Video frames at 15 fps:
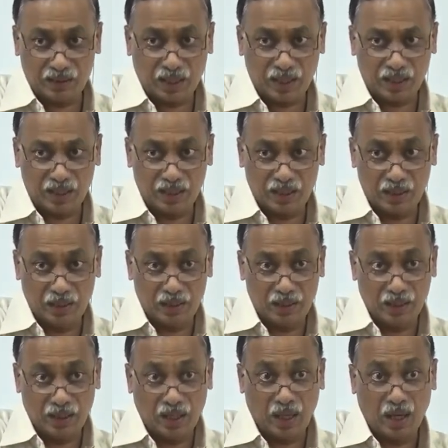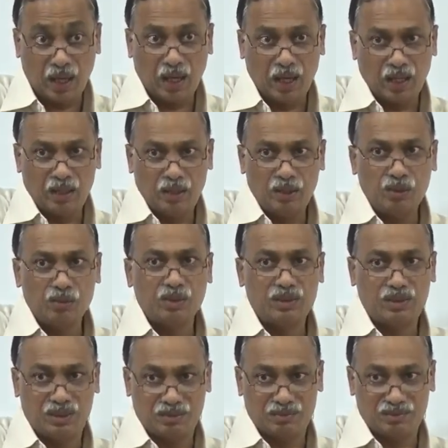target little hard to
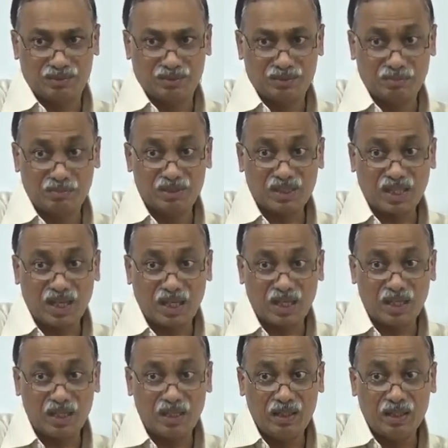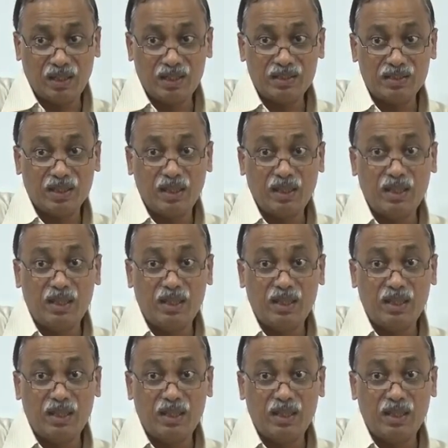achieve means I increase the